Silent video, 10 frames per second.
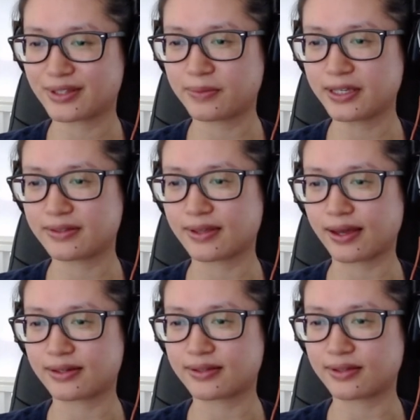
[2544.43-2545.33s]
Bit
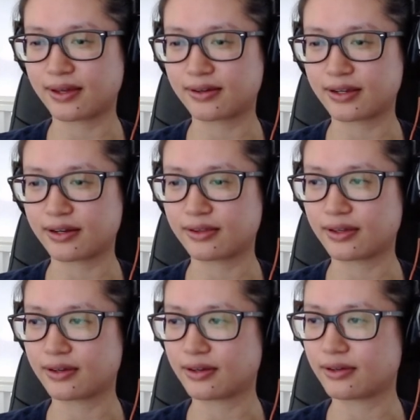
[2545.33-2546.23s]
sad to see how jaded
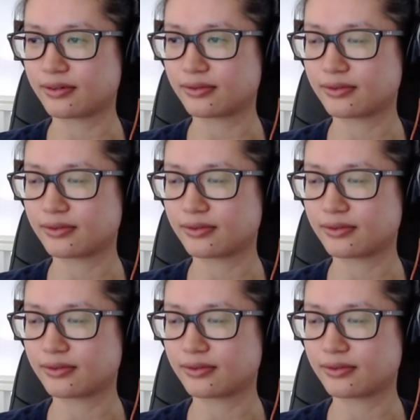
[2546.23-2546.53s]
they are now.